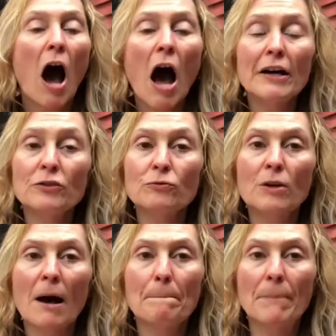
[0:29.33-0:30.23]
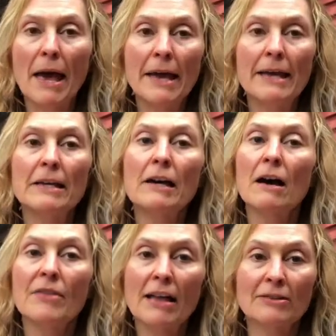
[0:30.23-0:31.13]
I do not pay
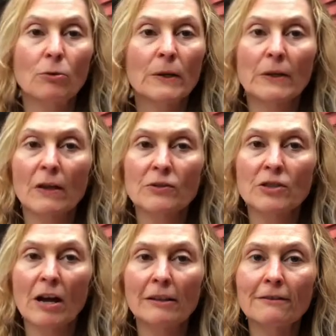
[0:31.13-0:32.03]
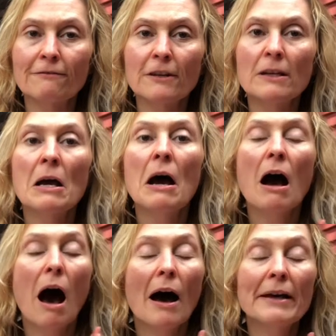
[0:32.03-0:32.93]
that $20 styling fee.
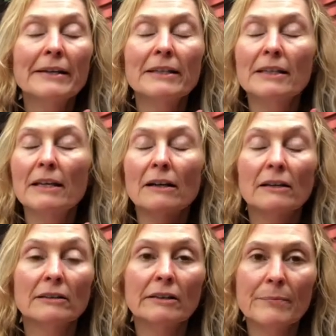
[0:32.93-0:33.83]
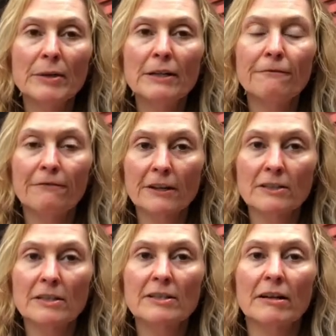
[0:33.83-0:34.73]
I can get unlimited
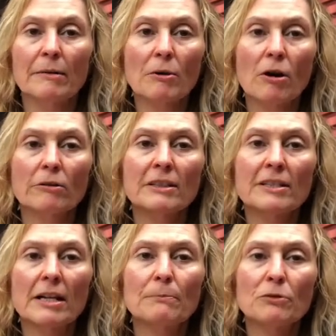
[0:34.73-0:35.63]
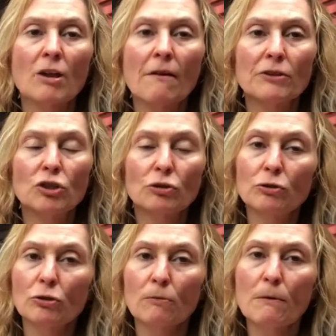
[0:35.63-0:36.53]
fixes, and I'm currently set up to every two
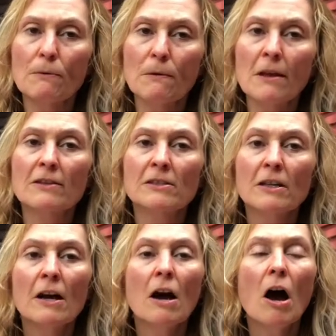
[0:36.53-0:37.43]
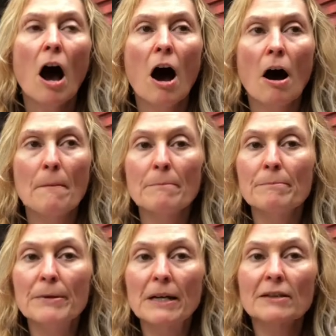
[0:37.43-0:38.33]
to three weeks um,
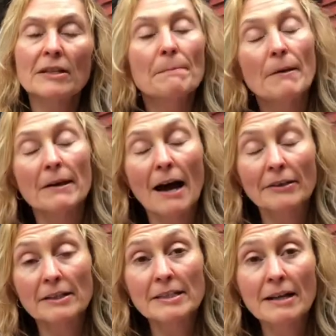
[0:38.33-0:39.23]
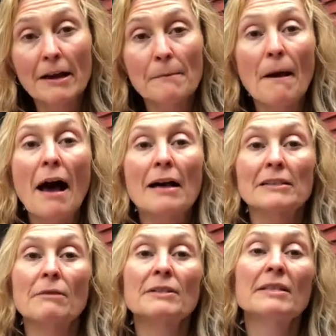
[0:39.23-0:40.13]
because I pick, got the style
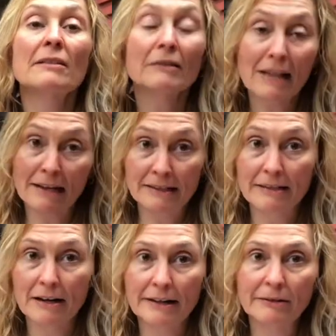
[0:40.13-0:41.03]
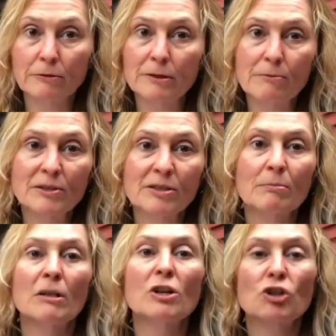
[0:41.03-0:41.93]
pass. I was selected. I don't. It wasn't
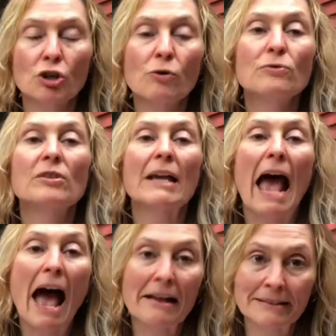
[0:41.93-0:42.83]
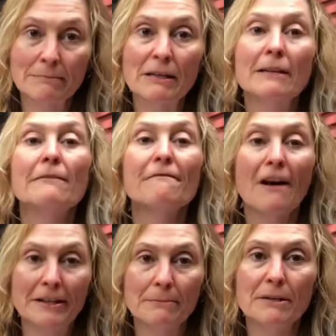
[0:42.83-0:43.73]
something I chose. They asked me and
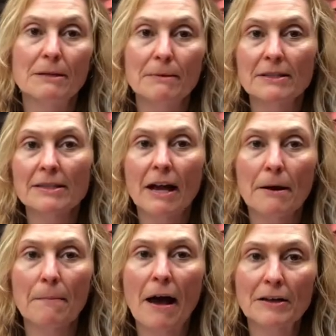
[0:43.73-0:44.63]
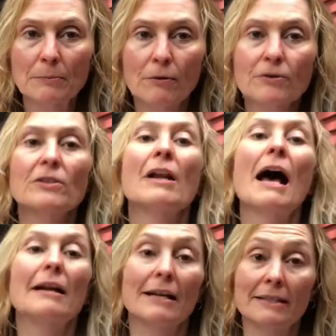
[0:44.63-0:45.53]
invited me to be a style pass person,
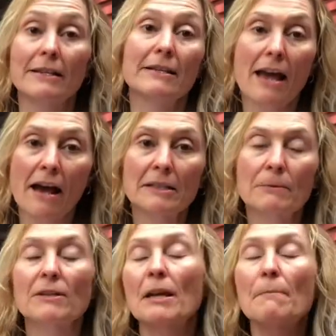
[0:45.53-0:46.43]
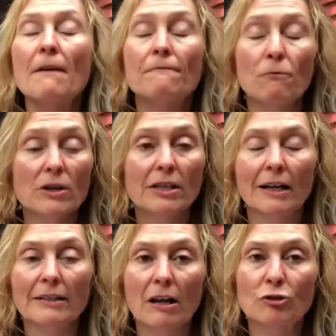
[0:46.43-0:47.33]
and I said yes because I pay
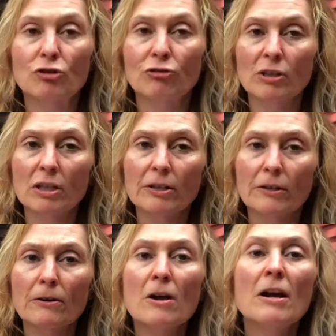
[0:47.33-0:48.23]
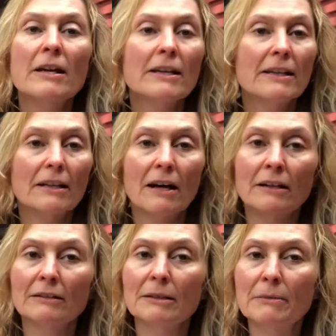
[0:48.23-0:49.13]
$49 for the year, can get
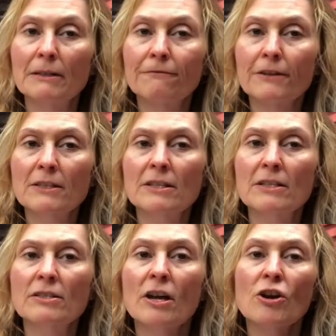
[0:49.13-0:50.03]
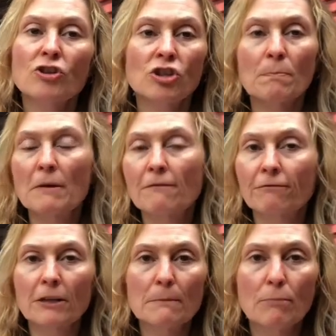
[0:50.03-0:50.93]
unlimited fixes, shipping
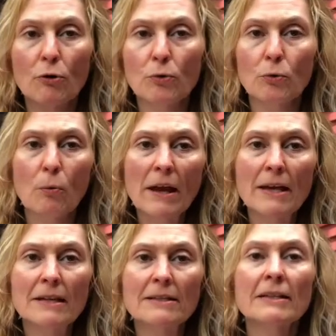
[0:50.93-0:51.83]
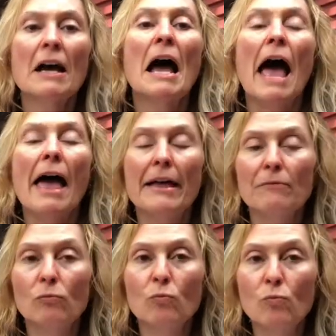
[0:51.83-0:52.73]
free both ways, and